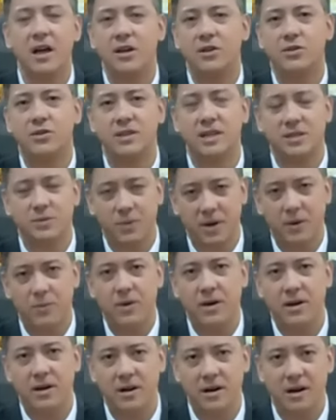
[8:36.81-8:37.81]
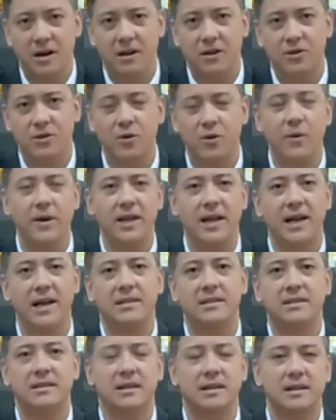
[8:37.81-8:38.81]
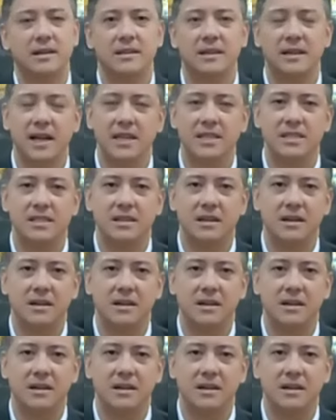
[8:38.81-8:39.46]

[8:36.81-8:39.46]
So that's where we're going at in the next